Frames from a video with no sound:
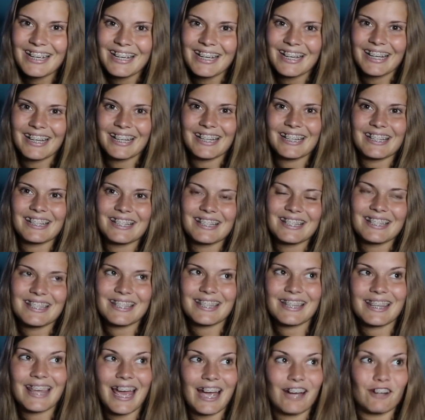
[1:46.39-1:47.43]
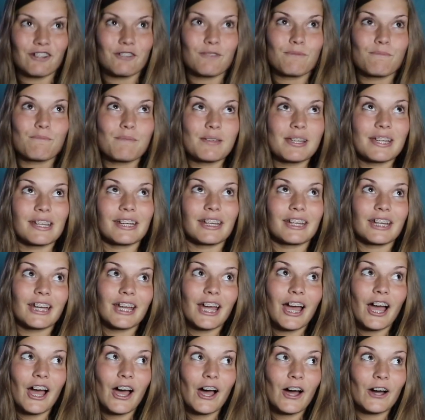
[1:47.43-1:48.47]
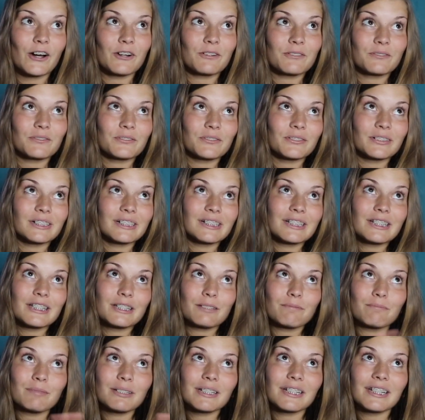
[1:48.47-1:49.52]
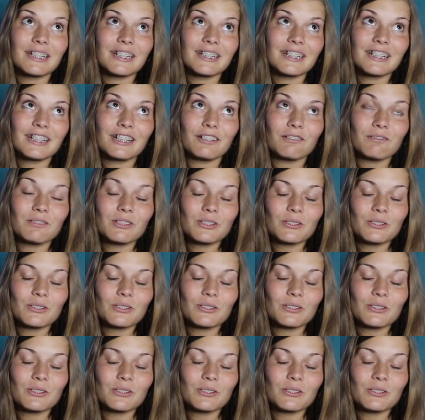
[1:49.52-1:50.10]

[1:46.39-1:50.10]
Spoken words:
because that would be hopefully the beginning of